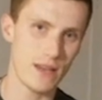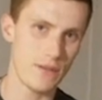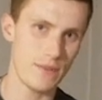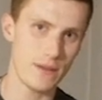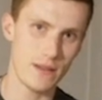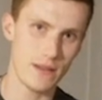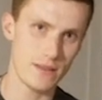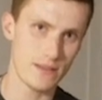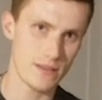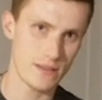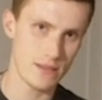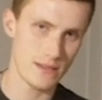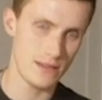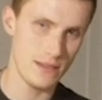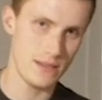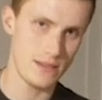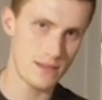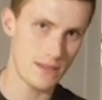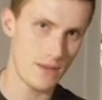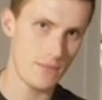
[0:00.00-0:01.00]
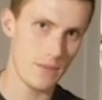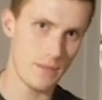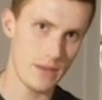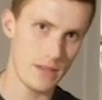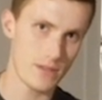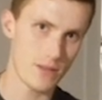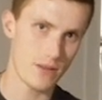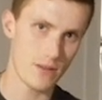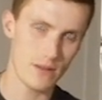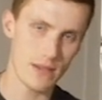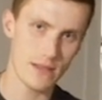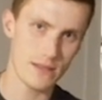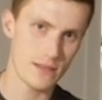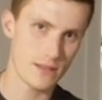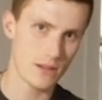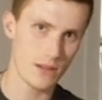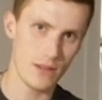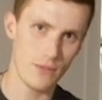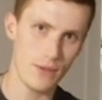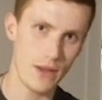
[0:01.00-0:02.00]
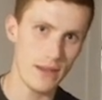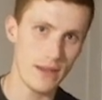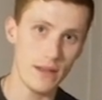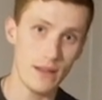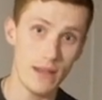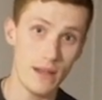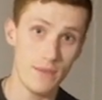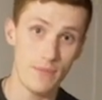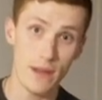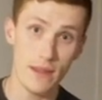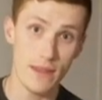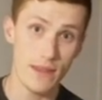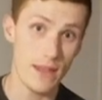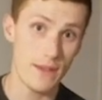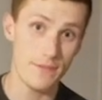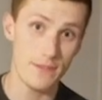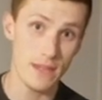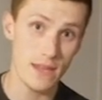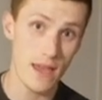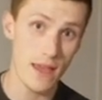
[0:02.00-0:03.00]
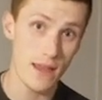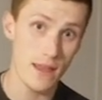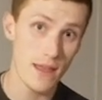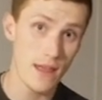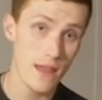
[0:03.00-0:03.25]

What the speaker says: because these supplements aren't necessarily regulated by the FDA,